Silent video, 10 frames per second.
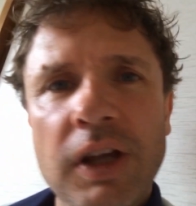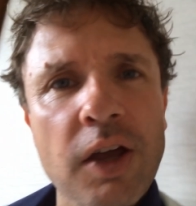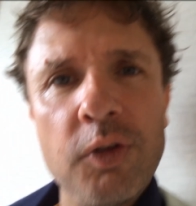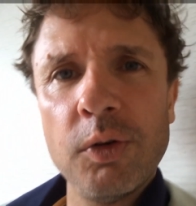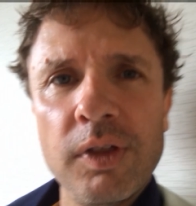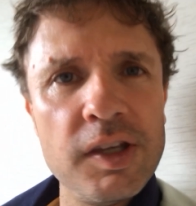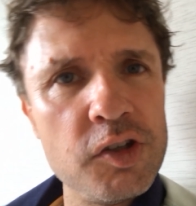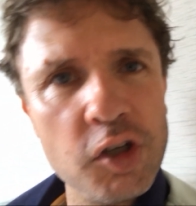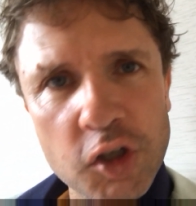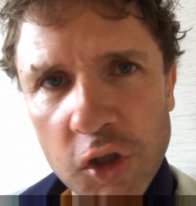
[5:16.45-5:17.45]
go through this
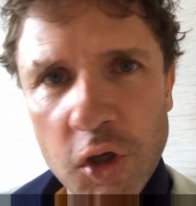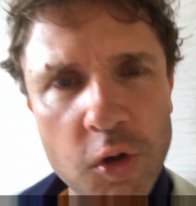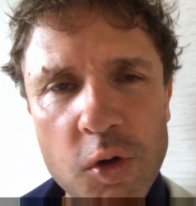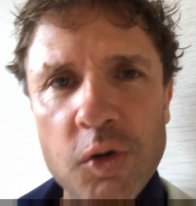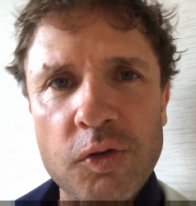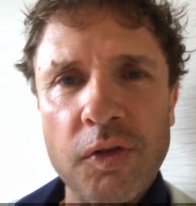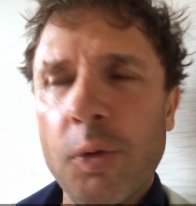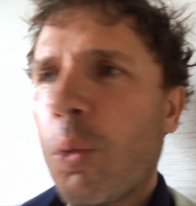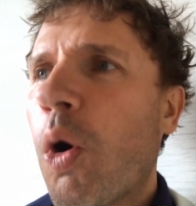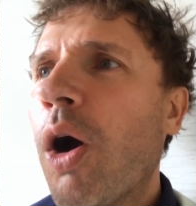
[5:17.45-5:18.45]
huge...
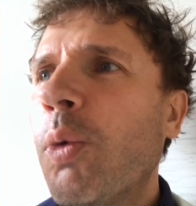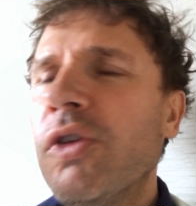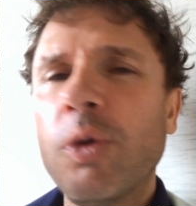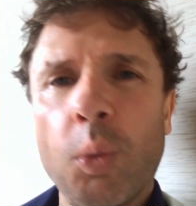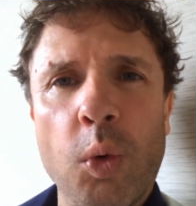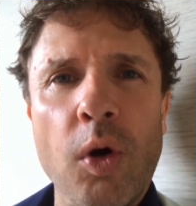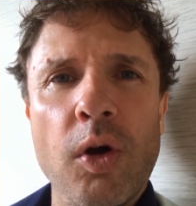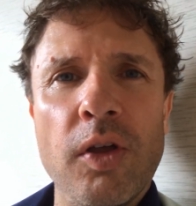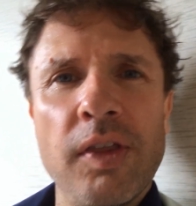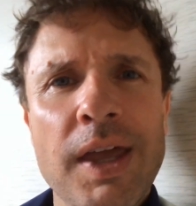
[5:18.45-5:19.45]
Why was it
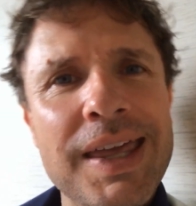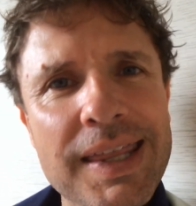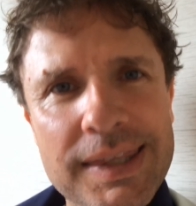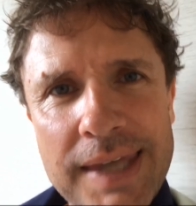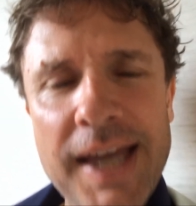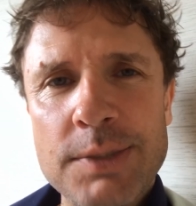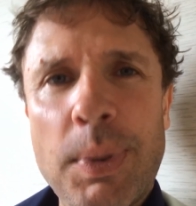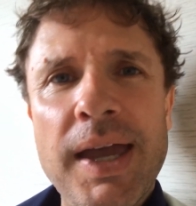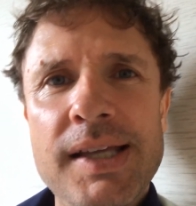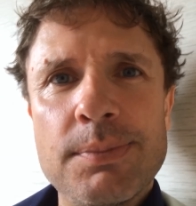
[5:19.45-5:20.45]
worth
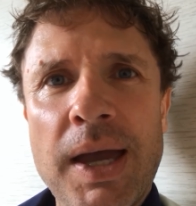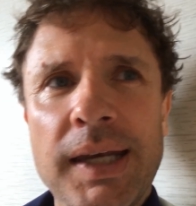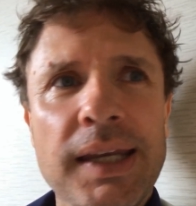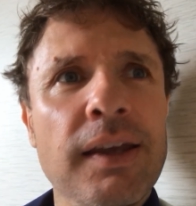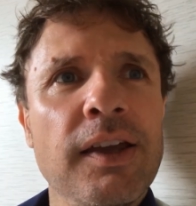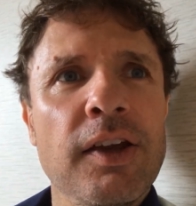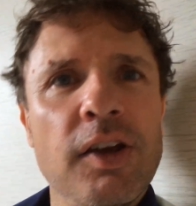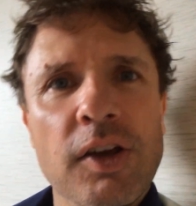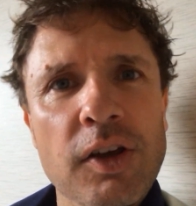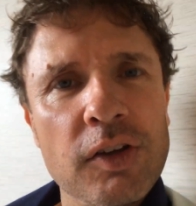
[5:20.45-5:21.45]
taxpayers' money
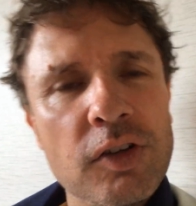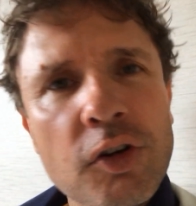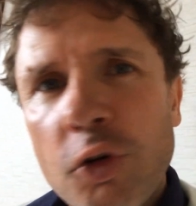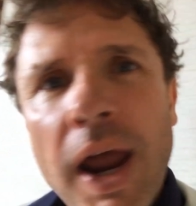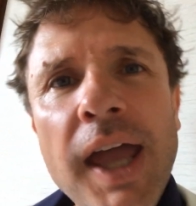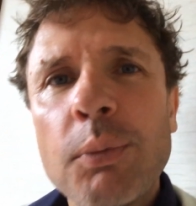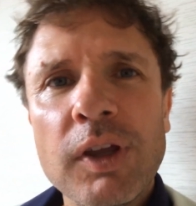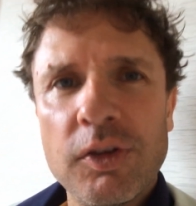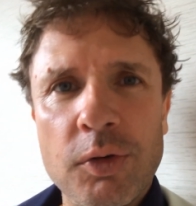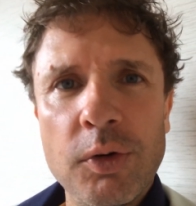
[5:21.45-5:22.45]
to drag
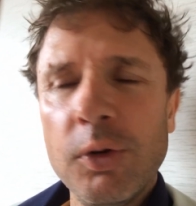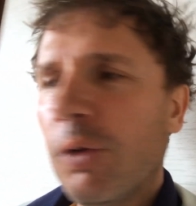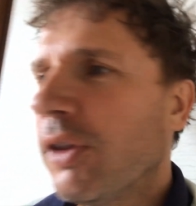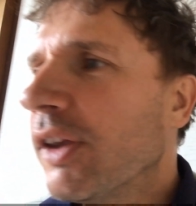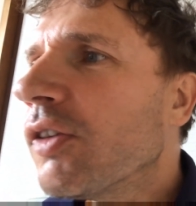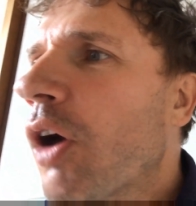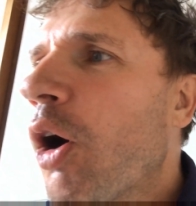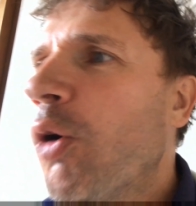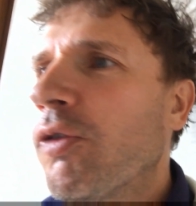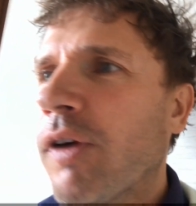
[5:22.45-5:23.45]
me through this
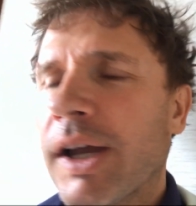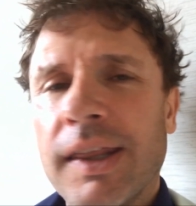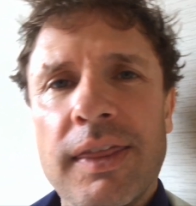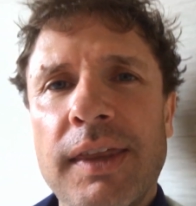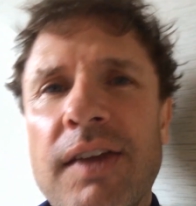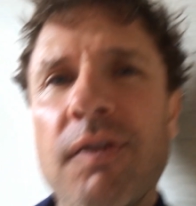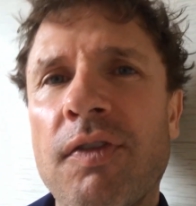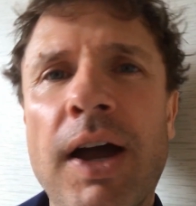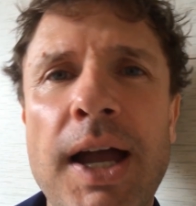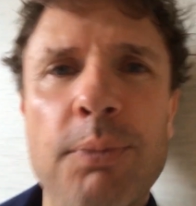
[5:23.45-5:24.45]
whole fucking thing?
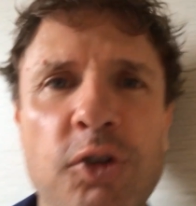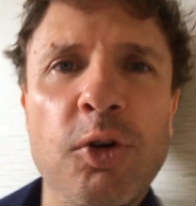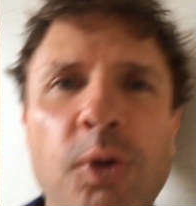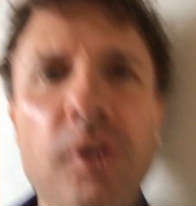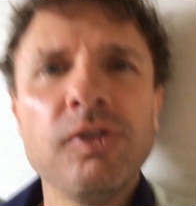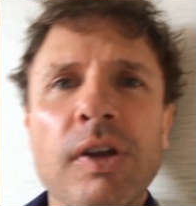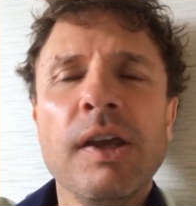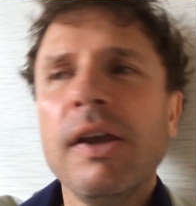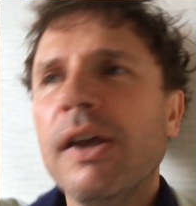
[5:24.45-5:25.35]
Fuck up tours.